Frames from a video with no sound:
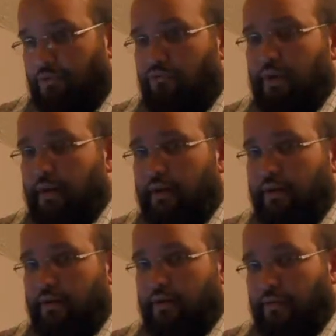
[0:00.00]
really
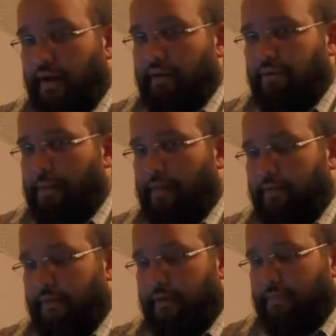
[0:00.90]
crazy about
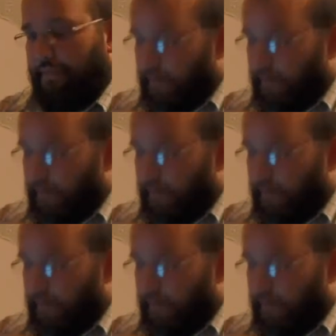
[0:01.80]
the Vita